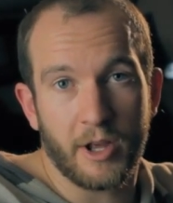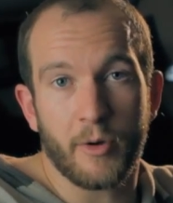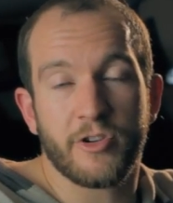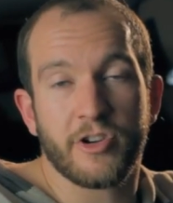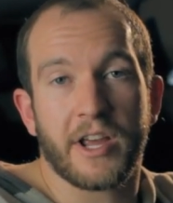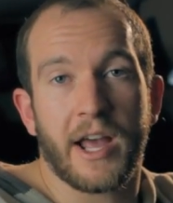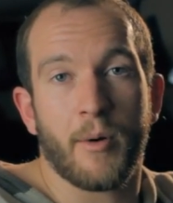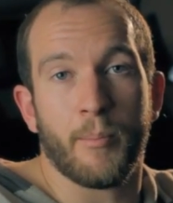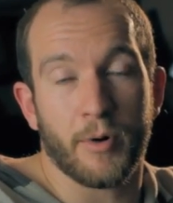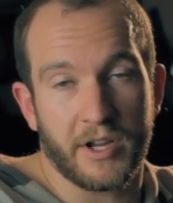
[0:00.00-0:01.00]
go and check
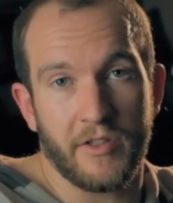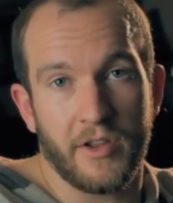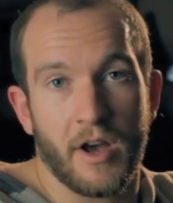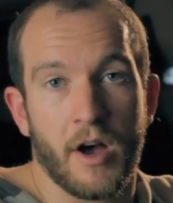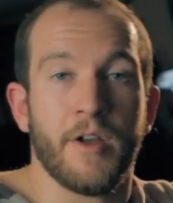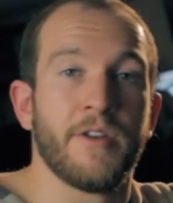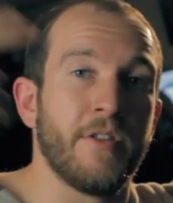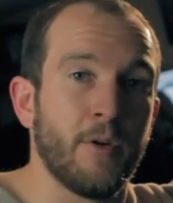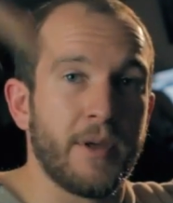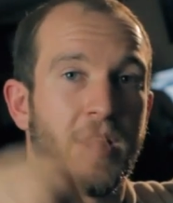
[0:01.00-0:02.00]
out Brick in the Yard.
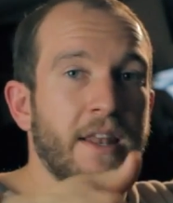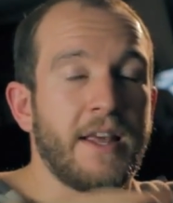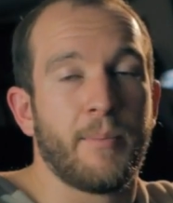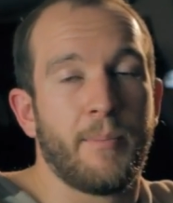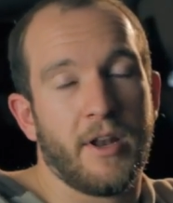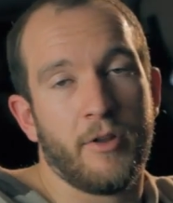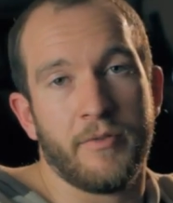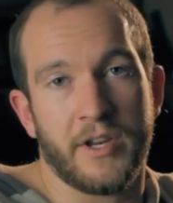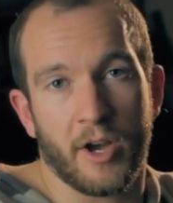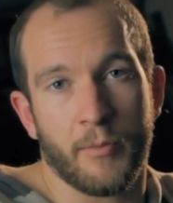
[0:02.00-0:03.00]
There'll be a link below
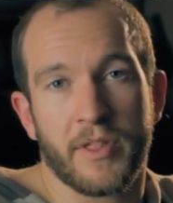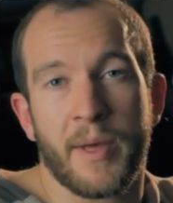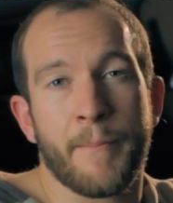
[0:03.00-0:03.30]
the video, but